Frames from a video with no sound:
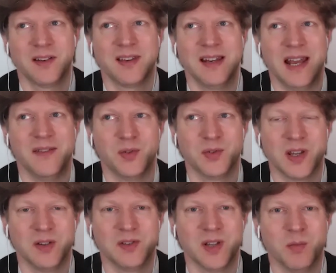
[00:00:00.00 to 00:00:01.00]
And I think they've
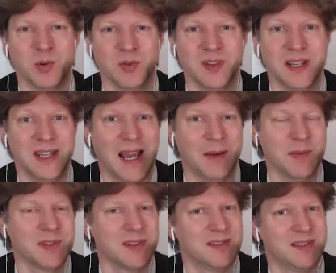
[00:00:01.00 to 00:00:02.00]
also doubled the
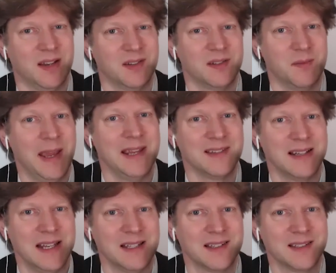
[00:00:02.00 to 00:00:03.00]
Amazon sales
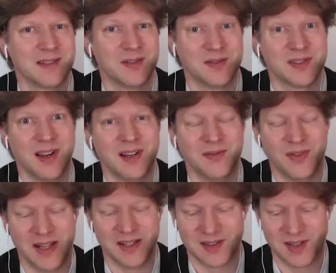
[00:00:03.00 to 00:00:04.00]
amazingly as a sort of side
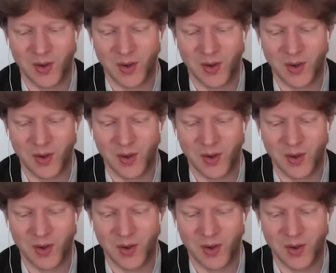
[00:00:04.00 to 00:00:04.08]
effect.